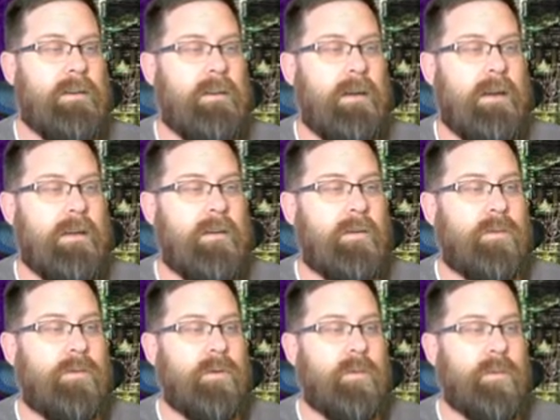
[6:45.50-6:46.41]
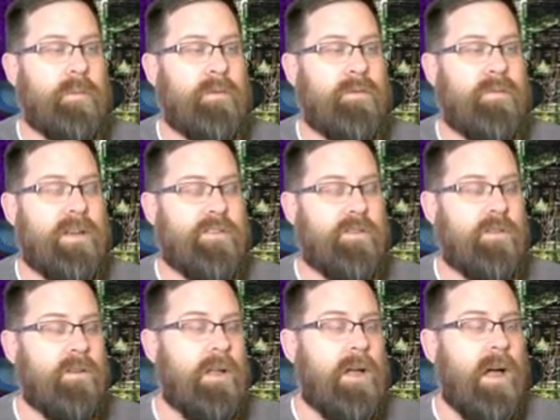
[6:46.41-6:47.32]
I know, super
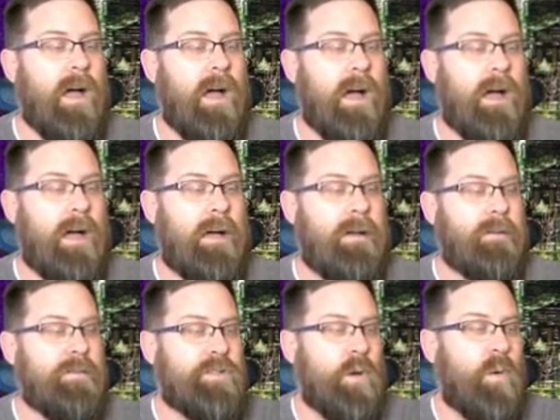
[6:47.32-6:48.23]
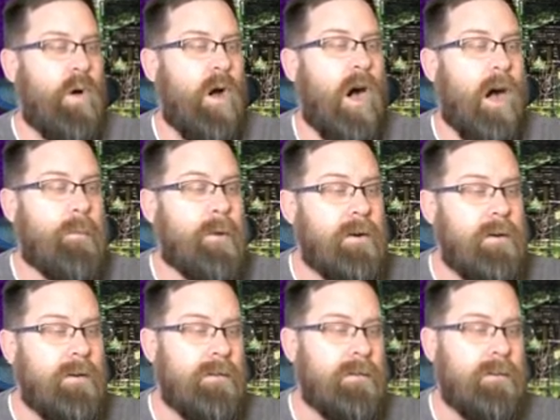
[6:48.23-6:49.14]
professional. So
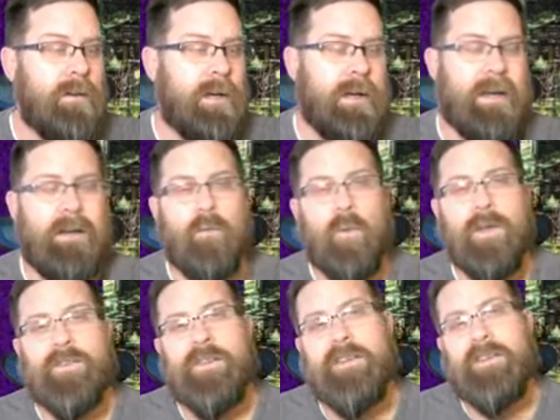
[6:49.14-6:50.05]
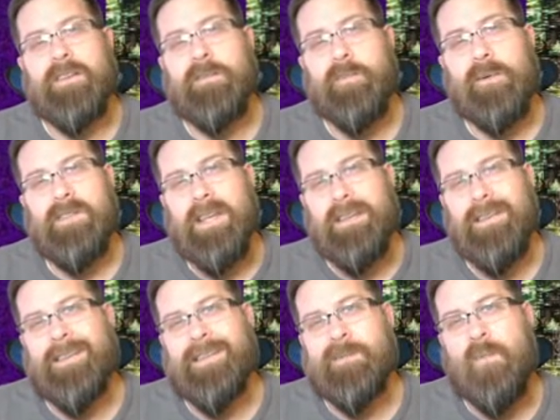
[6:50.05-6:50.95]
Auburn, which is
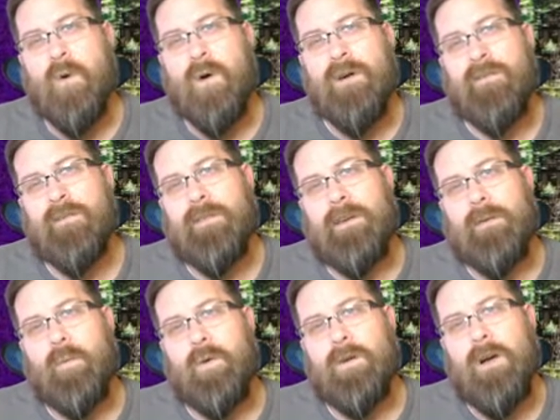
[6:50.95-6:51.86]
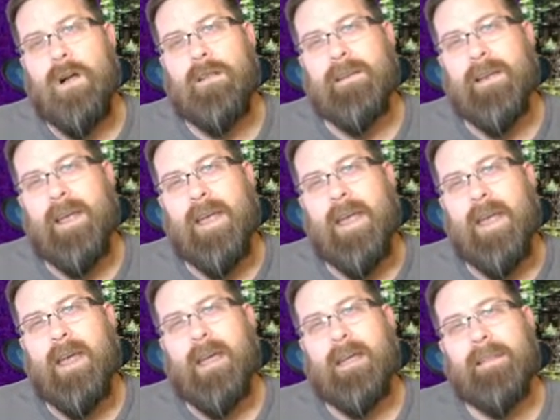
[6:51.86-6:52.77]
presented as more of, we'll call it
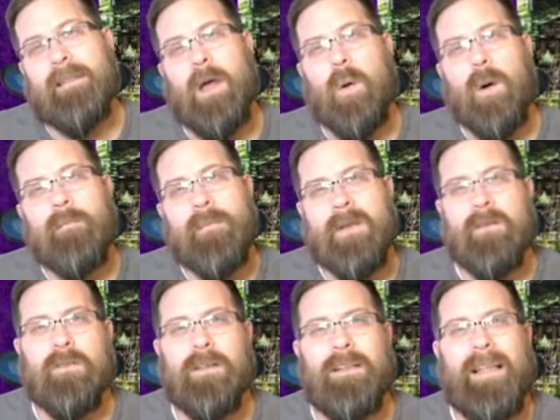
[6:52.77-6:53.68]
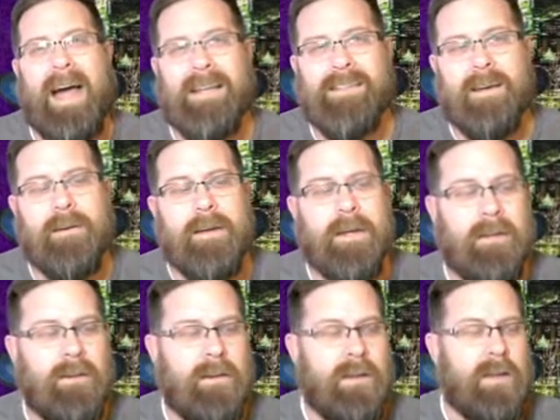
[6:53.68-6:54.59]
a lower middle class
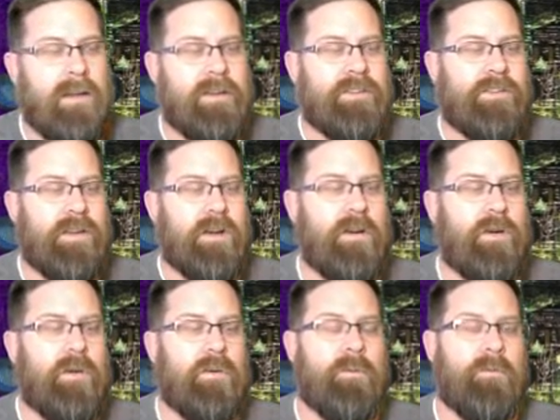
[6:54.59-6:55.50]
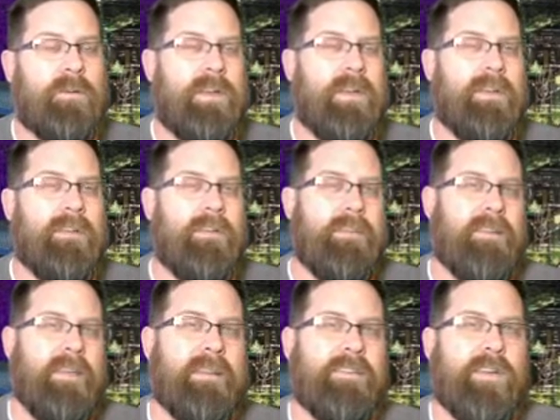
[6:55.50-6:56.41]
area. So
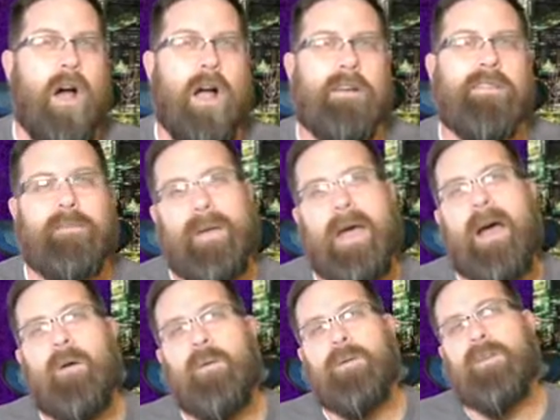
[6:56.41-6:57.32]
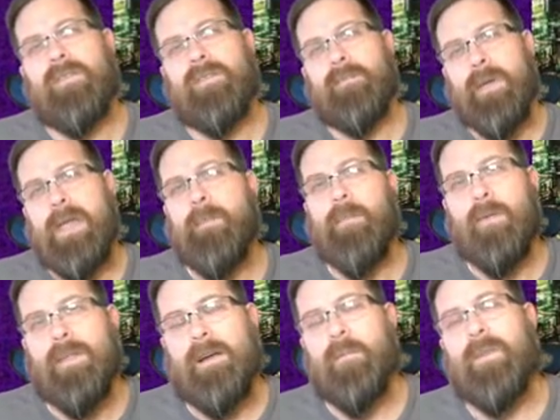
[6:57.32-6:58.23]
it talks about the
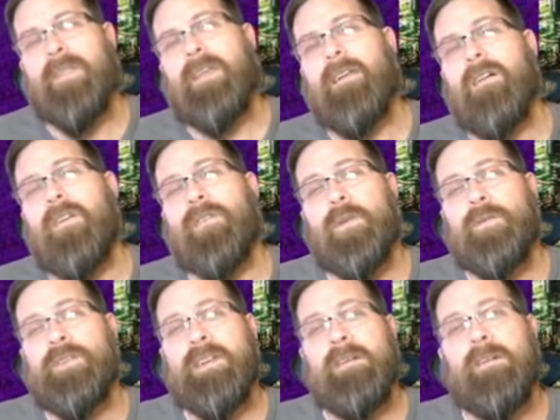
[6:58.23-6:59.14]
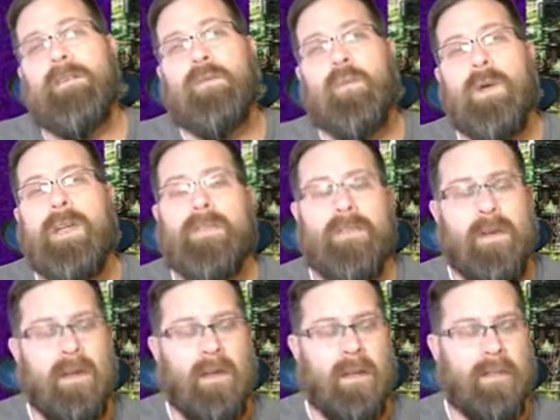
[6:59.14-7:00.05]
people there, but then it also deals with
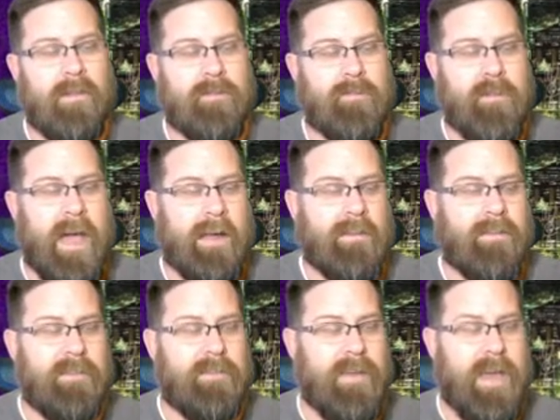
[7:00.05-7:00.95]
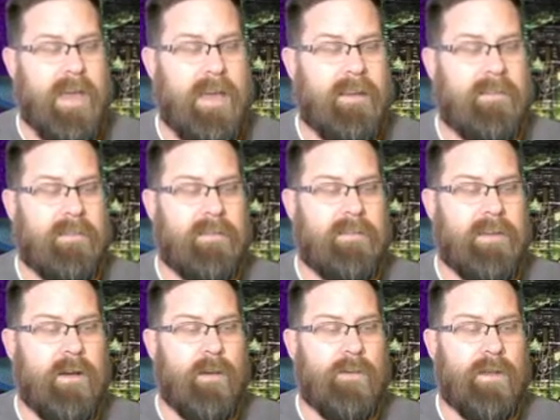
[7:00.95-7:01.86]
the fact that,
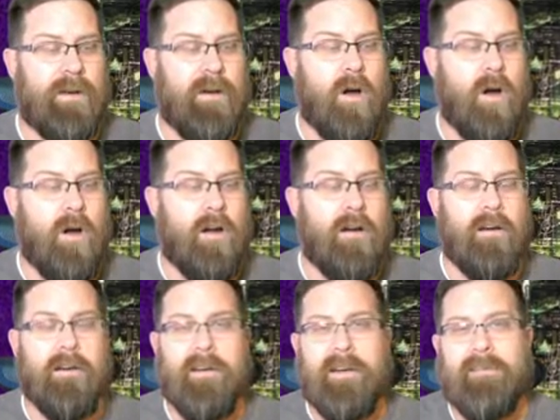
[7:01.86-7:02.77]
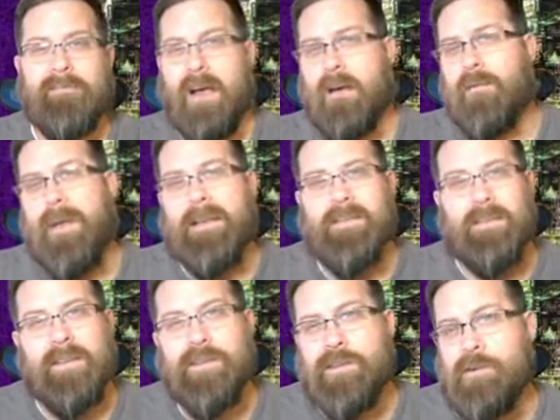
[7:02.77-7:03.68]
you know, there are
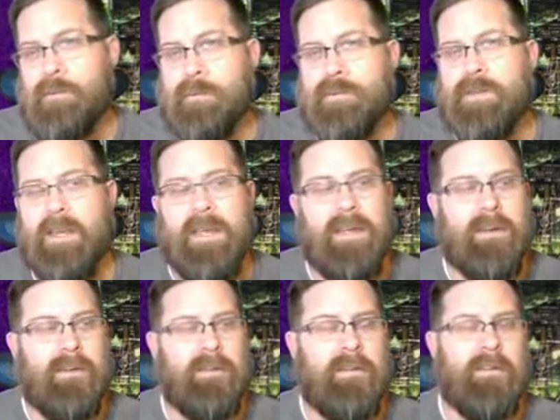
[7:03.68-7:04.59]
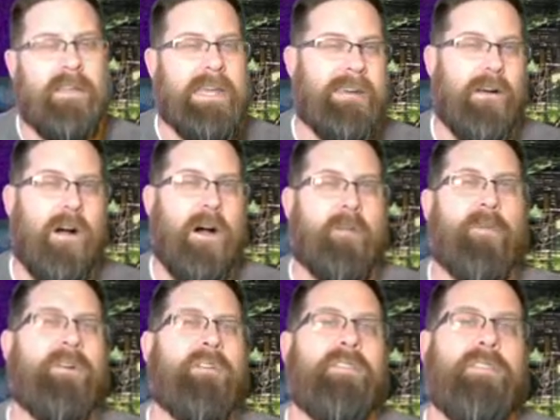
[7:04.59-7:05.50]
environmental issues in
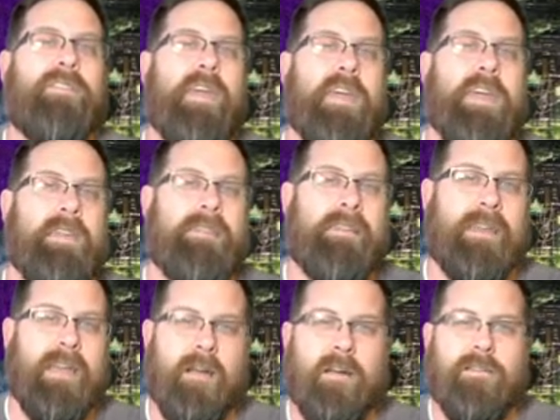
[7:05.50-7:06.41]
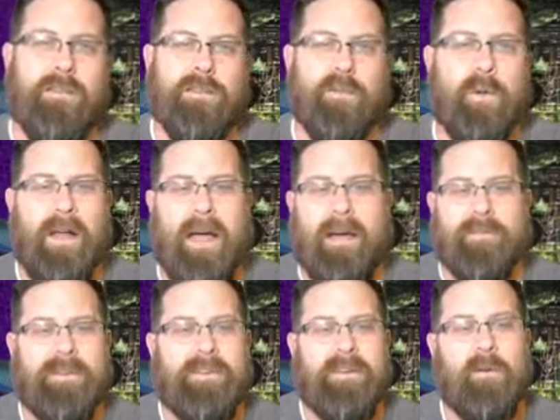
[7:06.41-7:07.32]
Auburn that the characters will
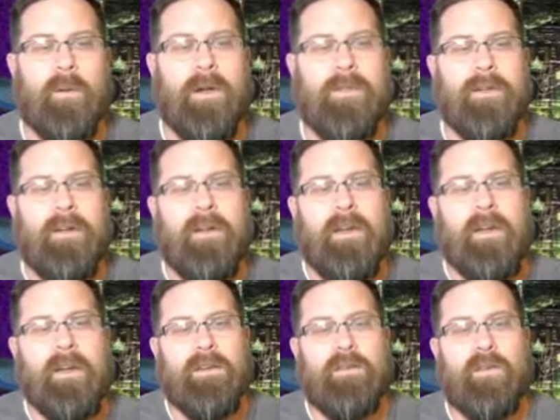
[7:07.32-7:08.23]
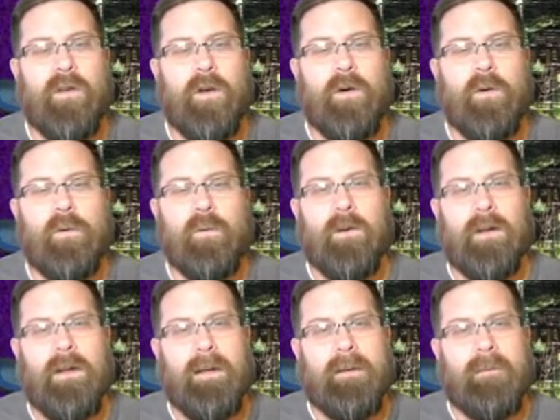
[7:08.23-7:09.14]
have to deal with. So,
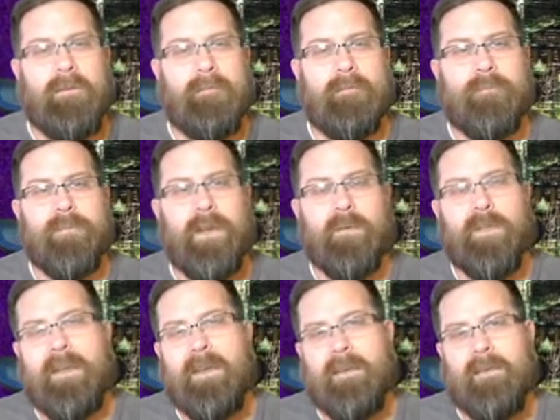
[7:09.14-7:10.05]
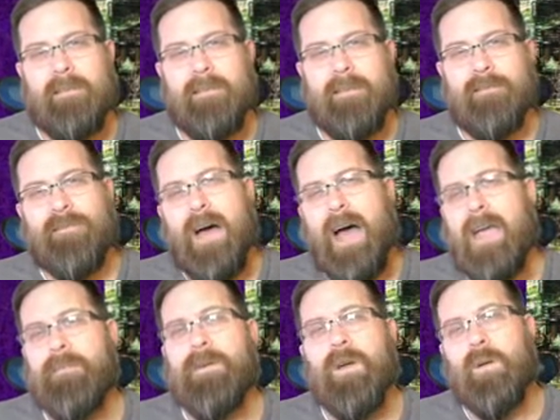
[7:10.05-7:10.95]
the
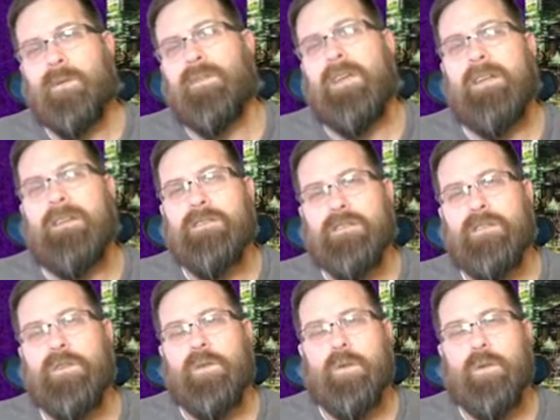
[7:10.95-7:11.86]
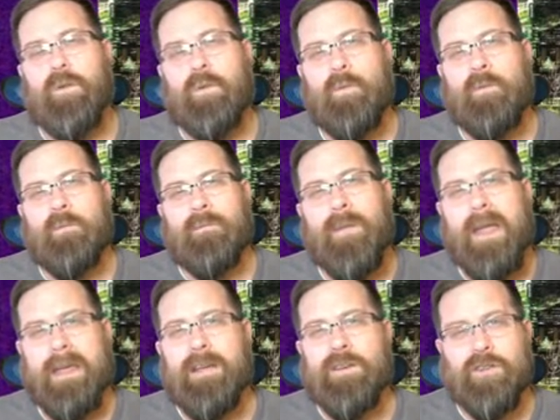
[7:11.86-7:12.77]
vibe goes into
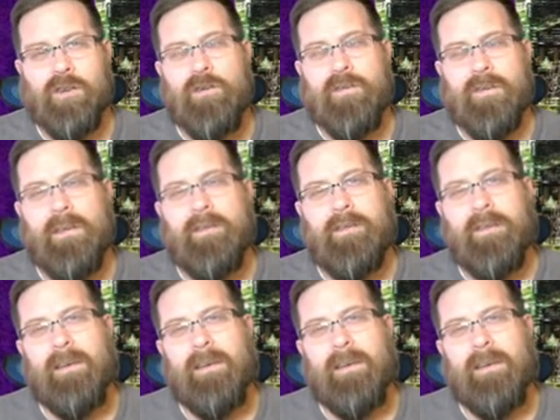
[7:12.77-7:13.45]
making sure that